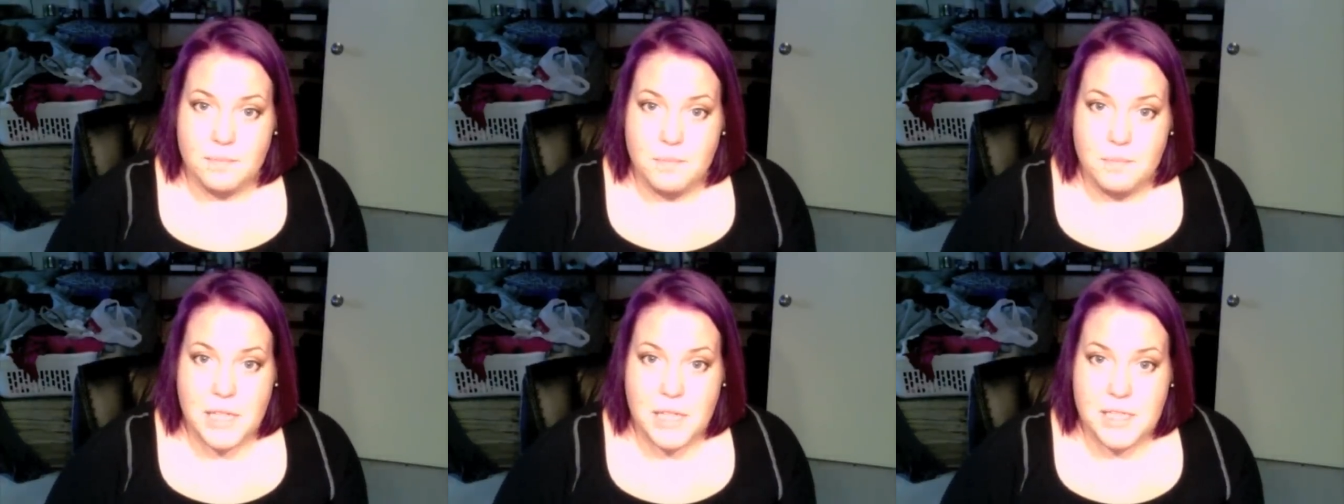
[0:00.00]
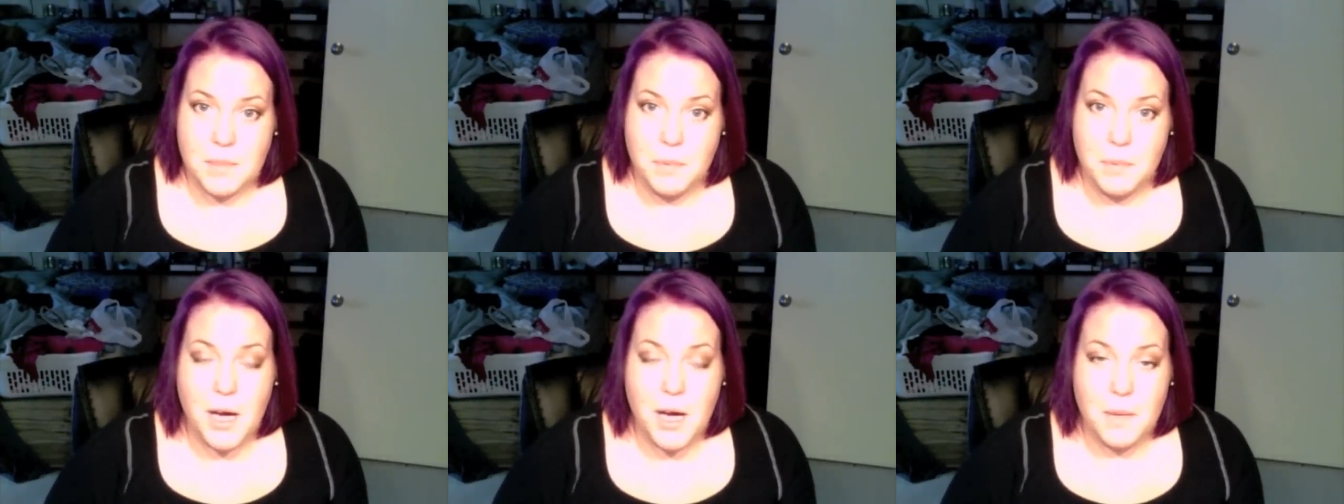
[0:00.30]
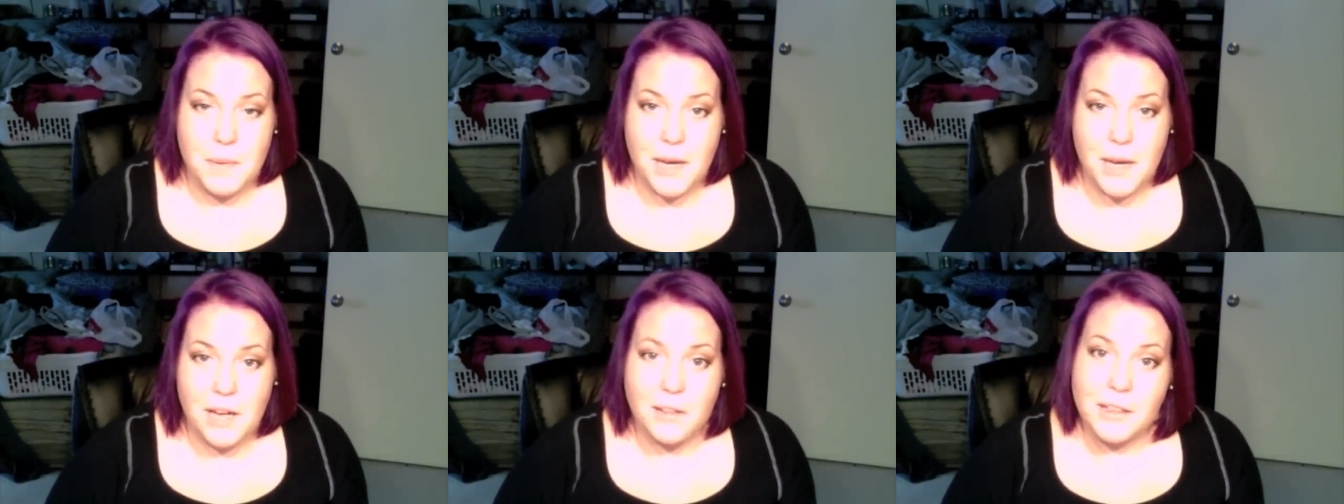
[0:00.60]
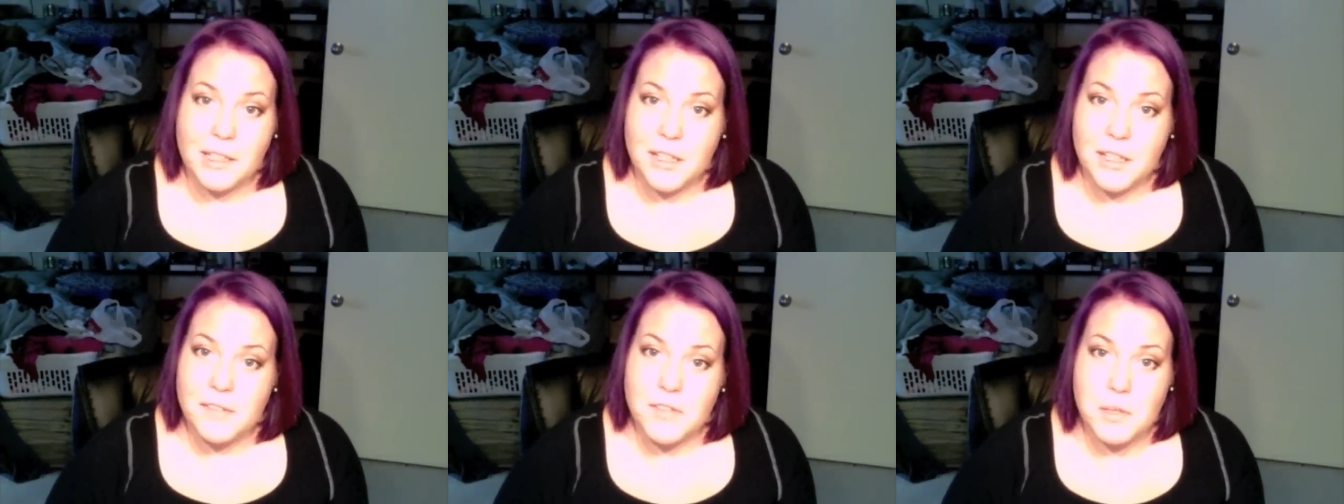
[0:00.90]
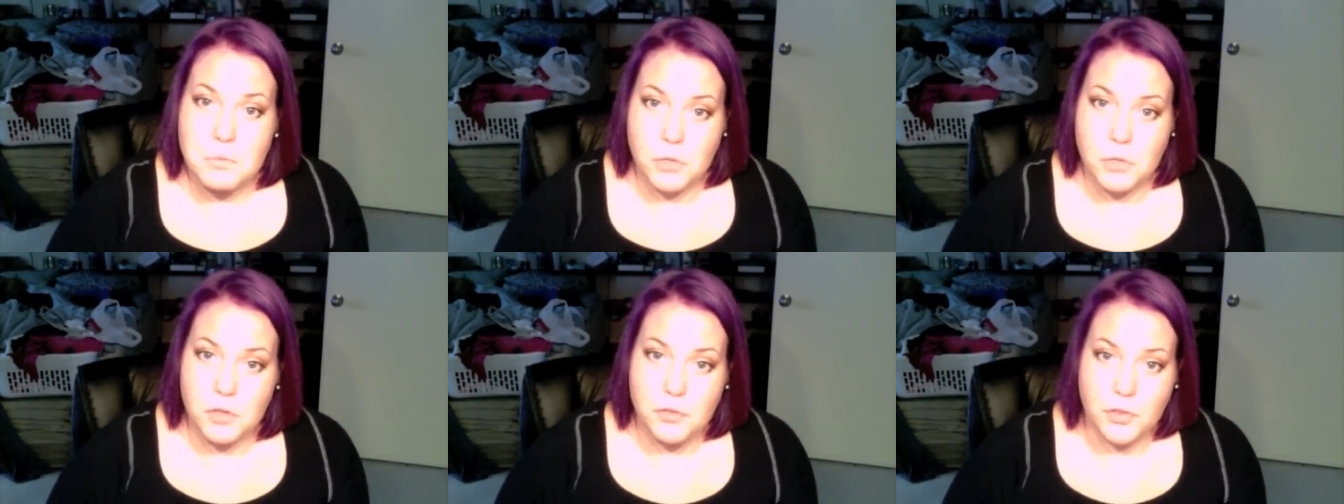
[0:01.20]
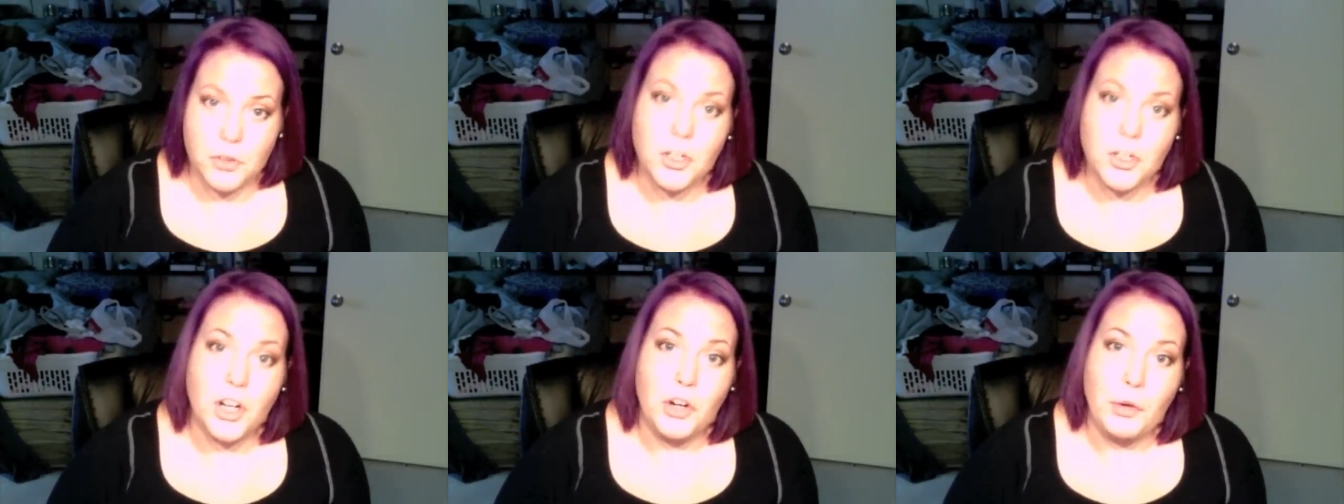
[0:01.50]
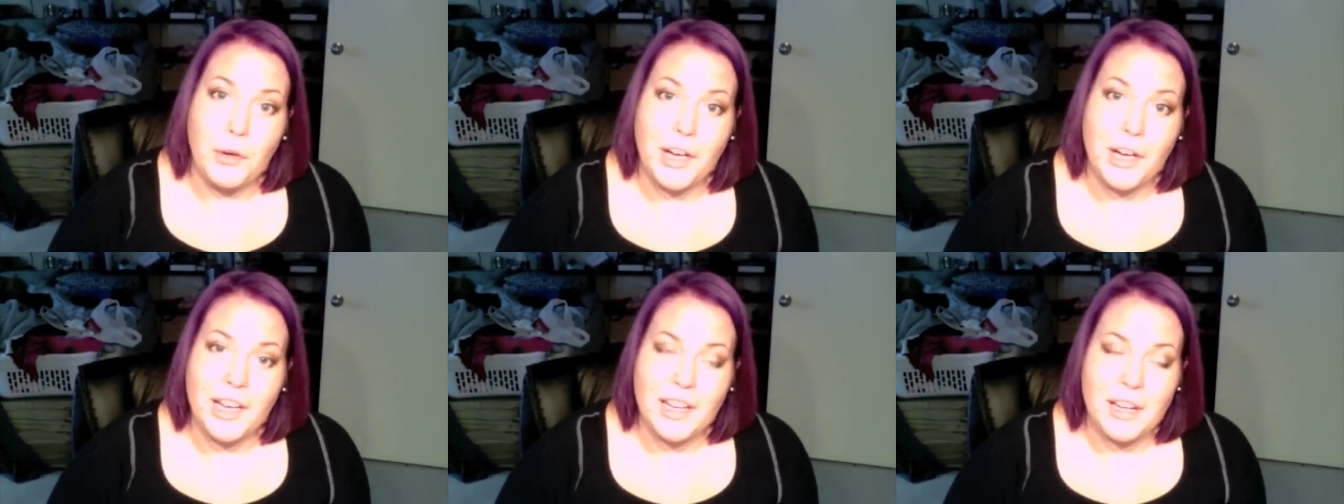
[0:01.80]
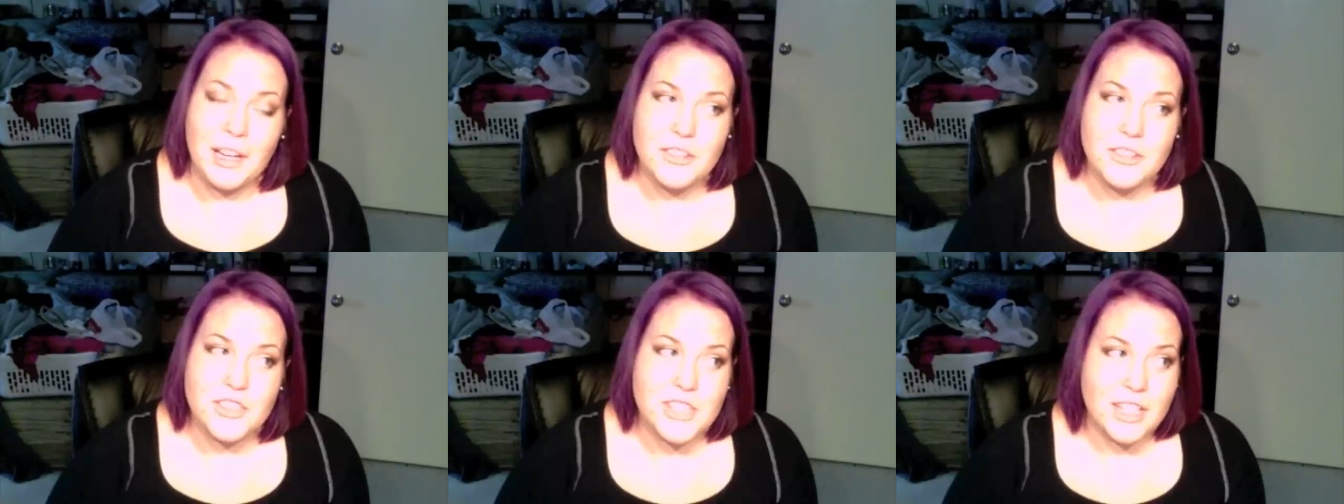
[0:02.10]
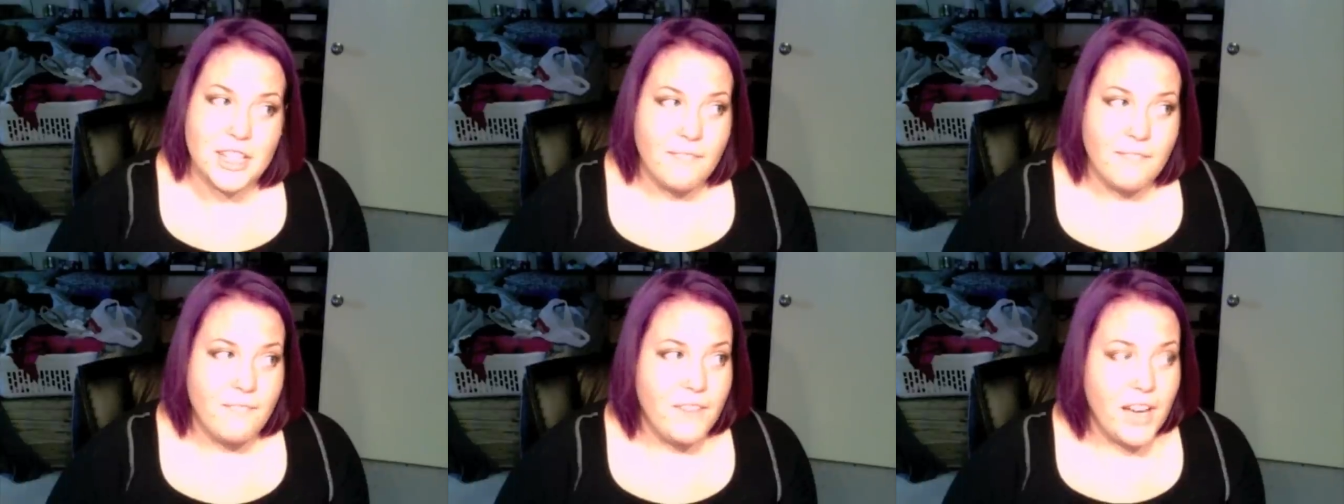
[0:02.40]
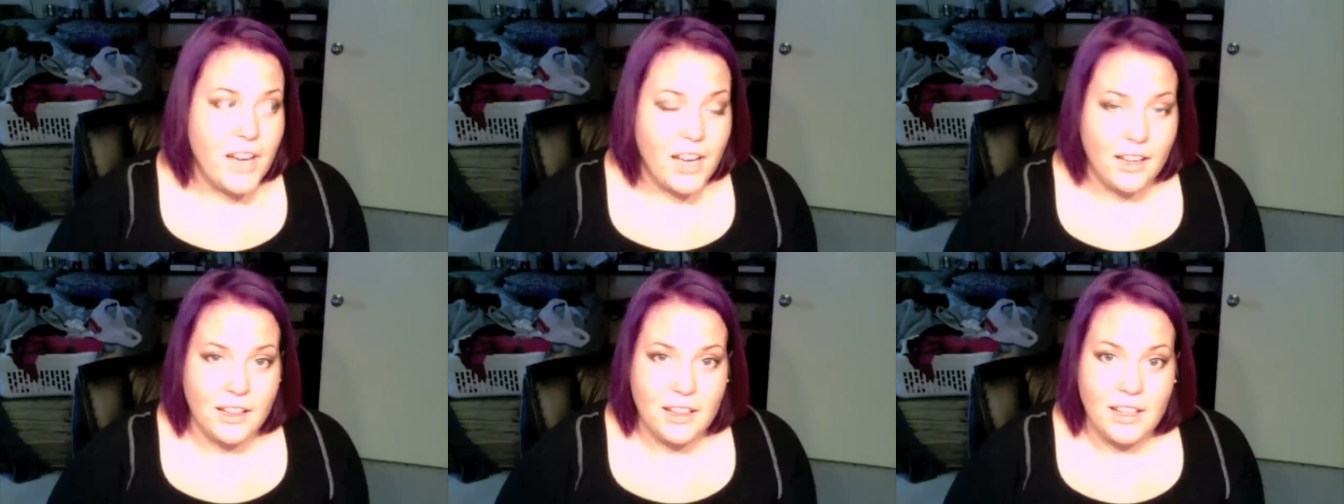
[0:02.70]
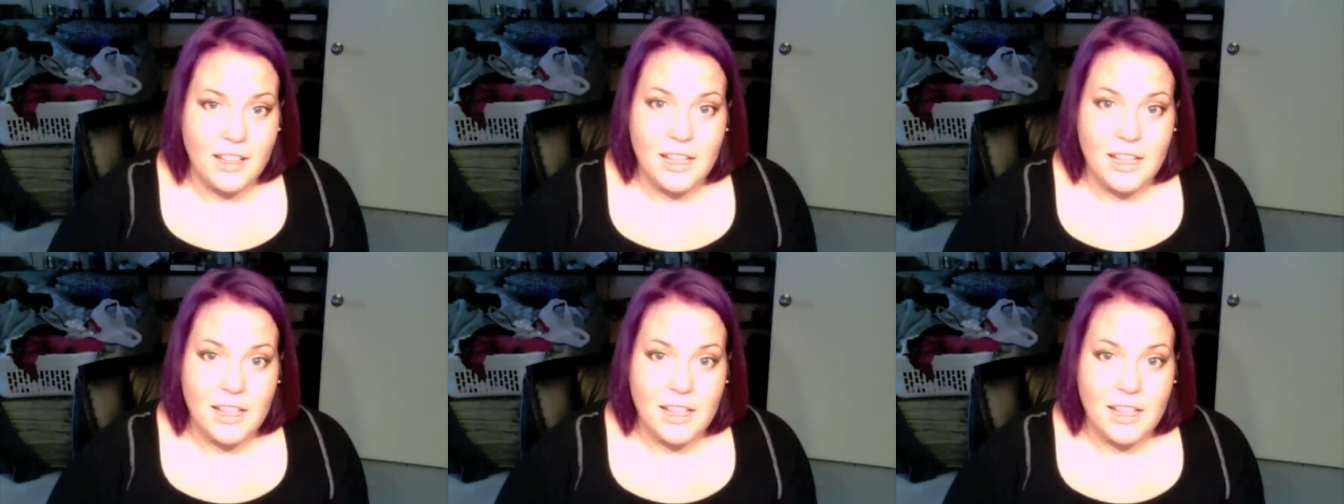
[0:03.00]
about to pop out like if you move the wrong way. And I was like, Fuck.